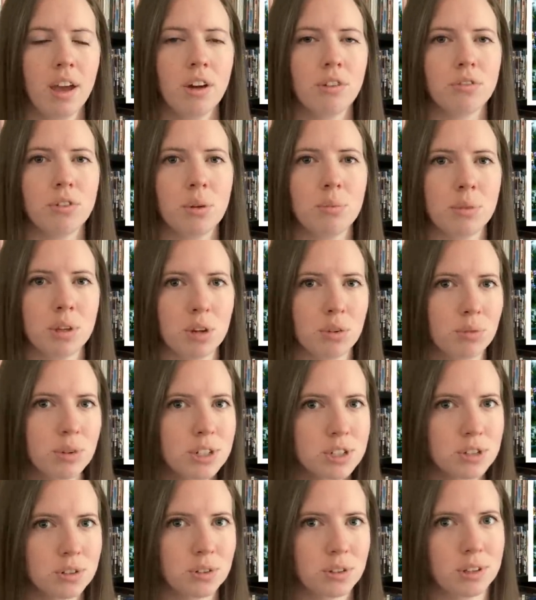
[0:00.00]
from the
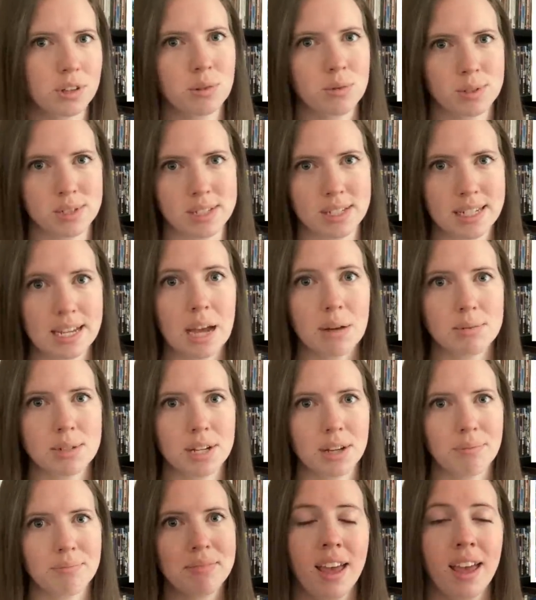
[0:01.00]
original that it was adapting.